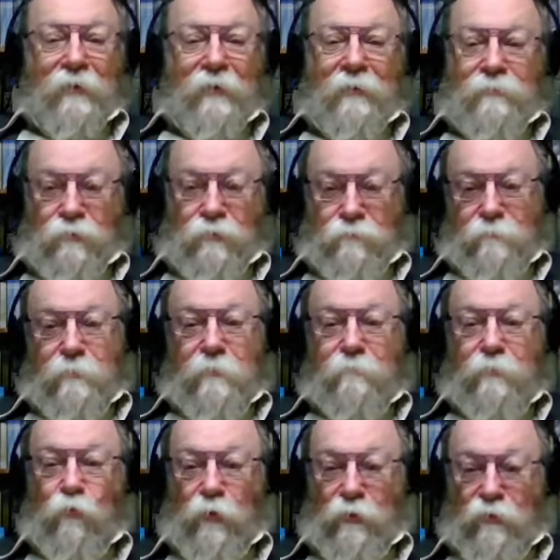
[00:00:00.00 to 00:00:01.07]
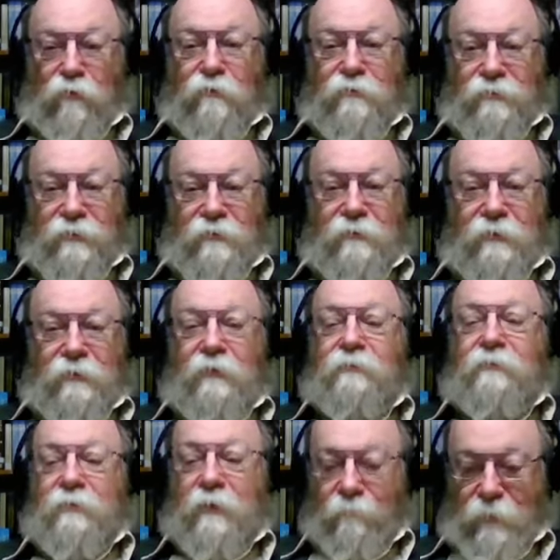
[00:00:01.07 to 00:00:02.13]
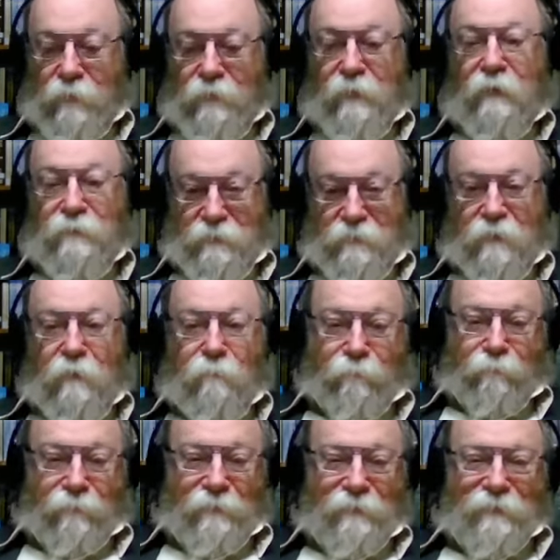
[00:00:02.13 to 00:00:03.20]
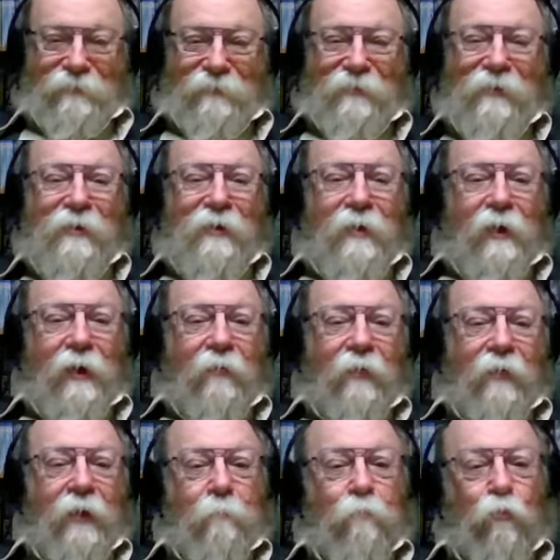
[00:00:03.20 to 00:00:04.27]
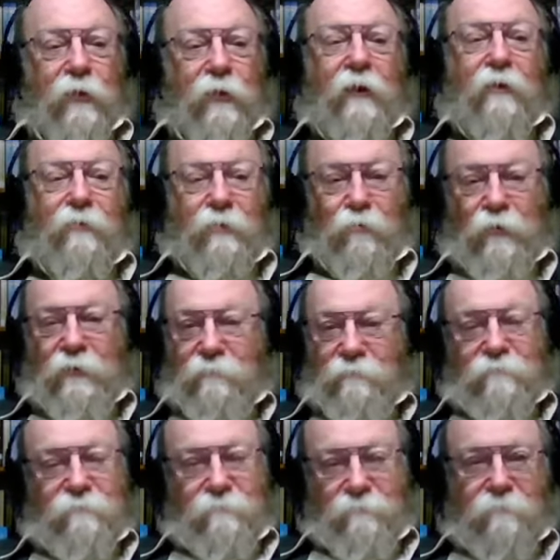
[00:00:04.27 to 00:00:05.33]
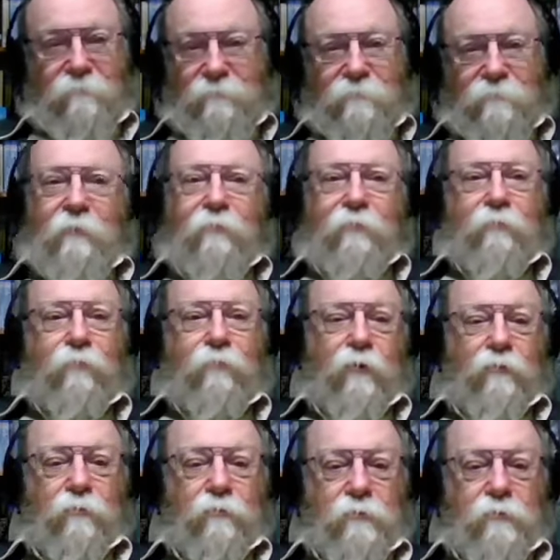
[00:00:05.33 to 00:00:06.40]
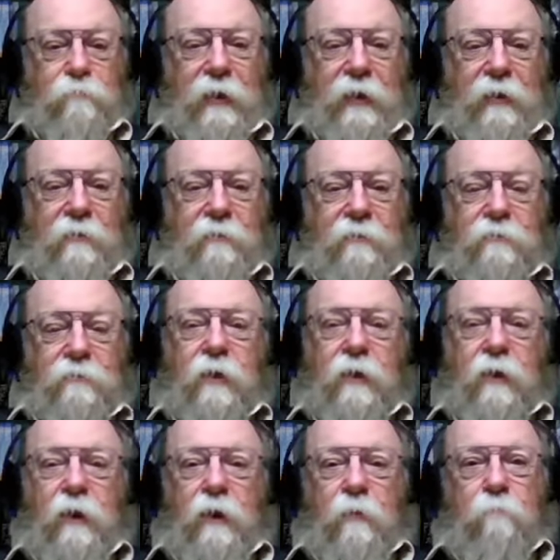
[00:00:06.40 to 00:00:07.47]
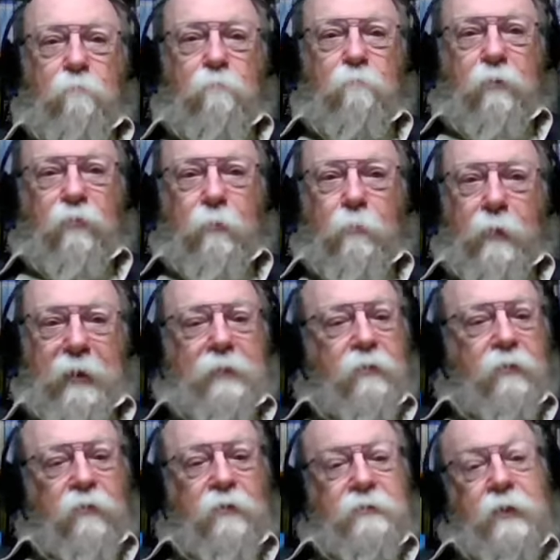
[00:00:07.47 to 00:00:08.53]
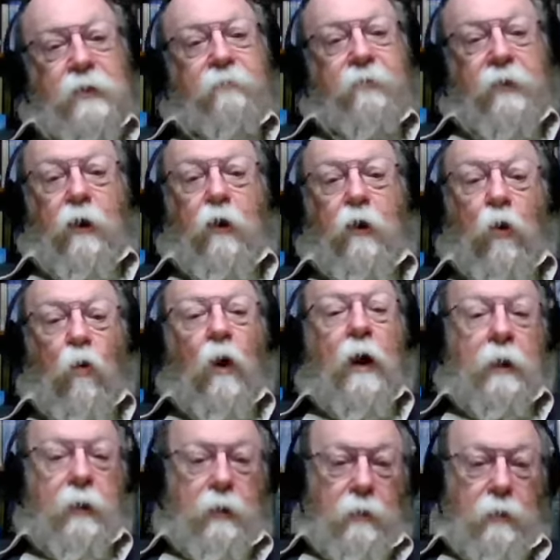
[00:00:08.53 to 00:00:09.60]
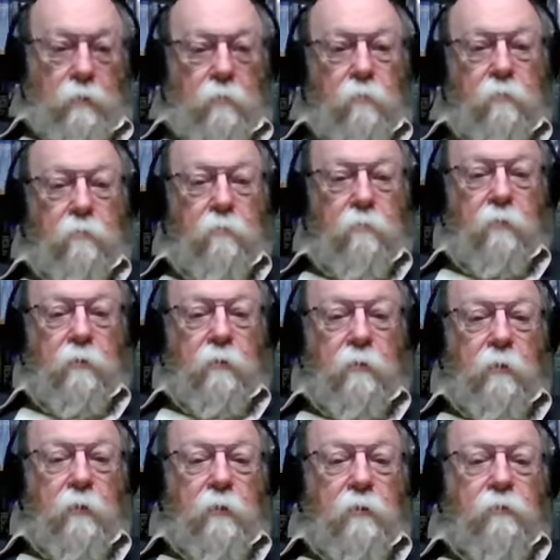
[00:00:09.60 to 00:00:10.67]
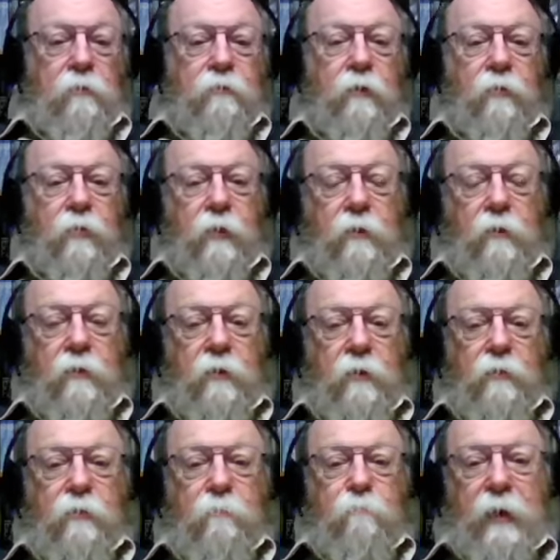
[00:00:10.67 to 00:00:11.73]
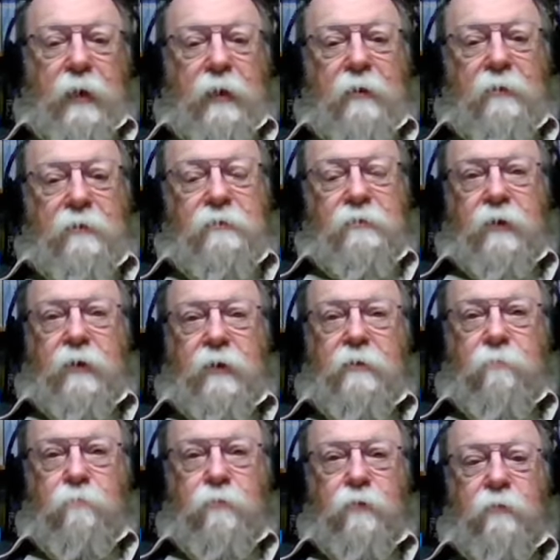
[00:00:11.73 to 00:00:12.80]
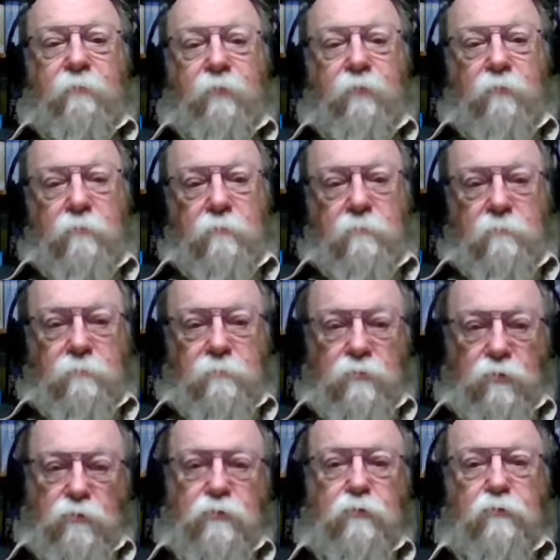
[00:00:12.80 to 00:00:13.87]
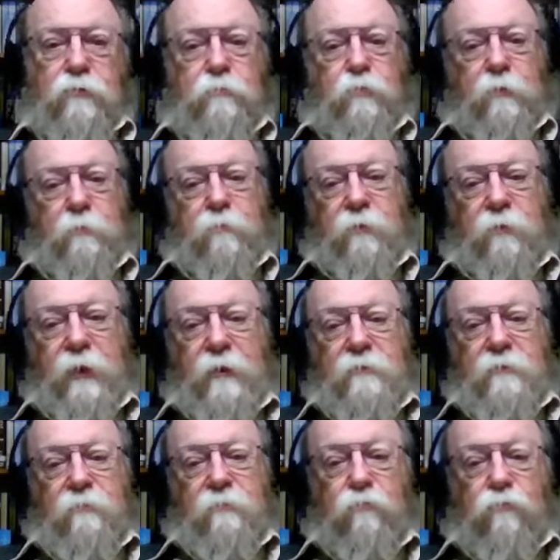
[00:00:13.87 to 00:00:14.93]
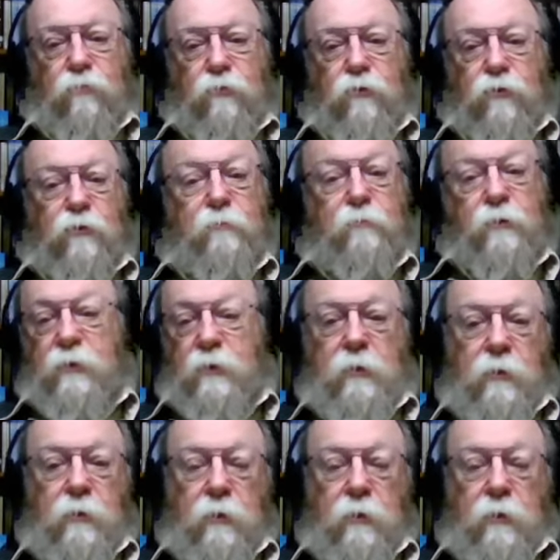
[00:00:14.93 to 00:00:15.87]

Just remember, when God says he does stuff, he does stuff. And then up we go and we have to fight all these bad guys. But the bad guys never go away. So the battle is going to be for Joshua's people as for you and me.